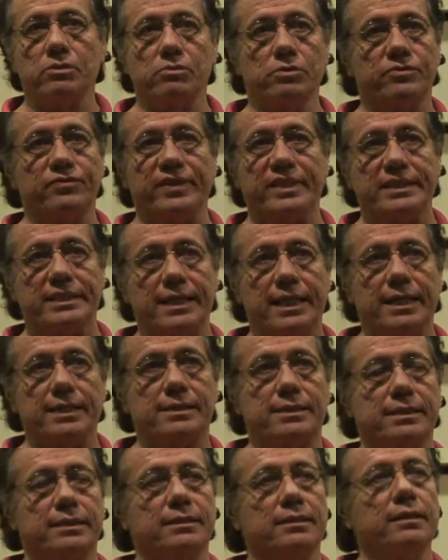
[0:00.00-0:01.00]
it was
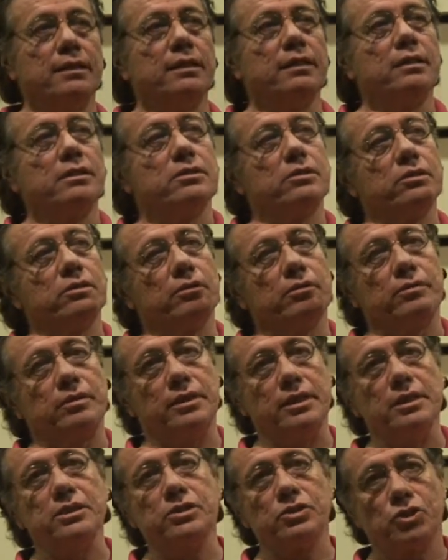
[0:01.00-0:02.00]
fantastic. So
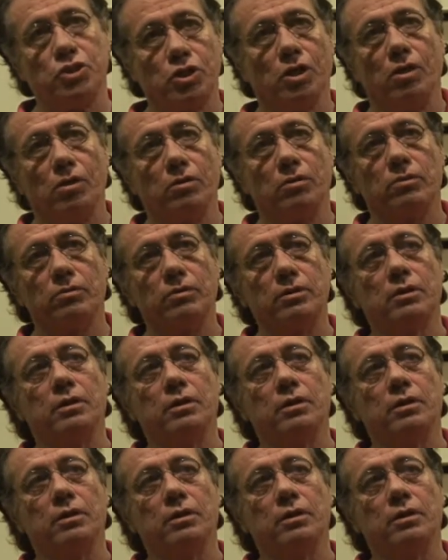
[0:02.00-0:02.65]
this show